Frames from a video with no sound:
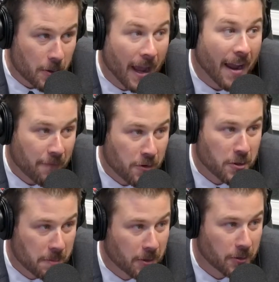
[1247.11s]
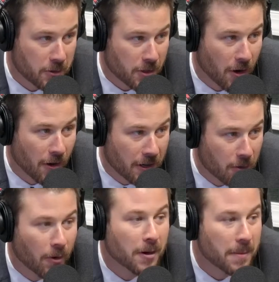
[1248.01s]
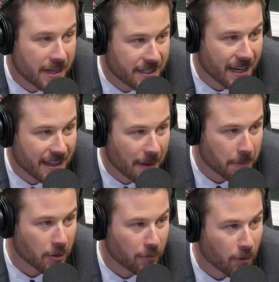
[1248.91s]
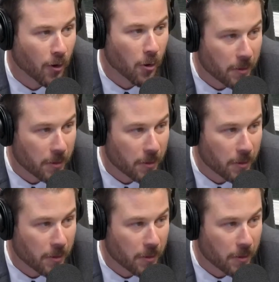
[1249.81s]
after the builder is gone and you want to maintain that beautiful home